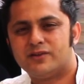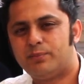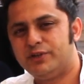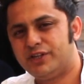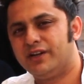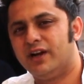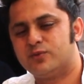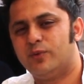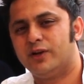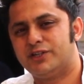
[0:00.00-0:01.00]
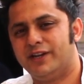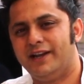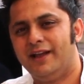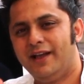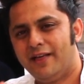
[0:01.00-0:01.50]
So I appreciate you guys
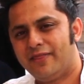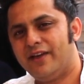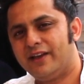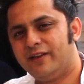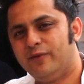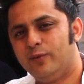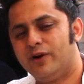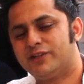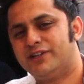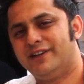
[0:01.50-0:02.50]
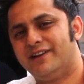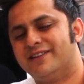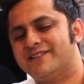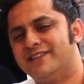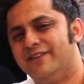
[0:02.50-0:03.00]
watching. Thank you for watching, and
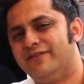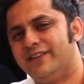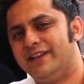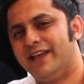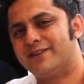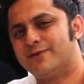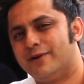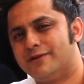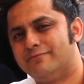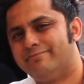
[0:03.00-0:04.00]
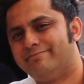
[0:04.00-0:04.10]
I'll see you for the next one.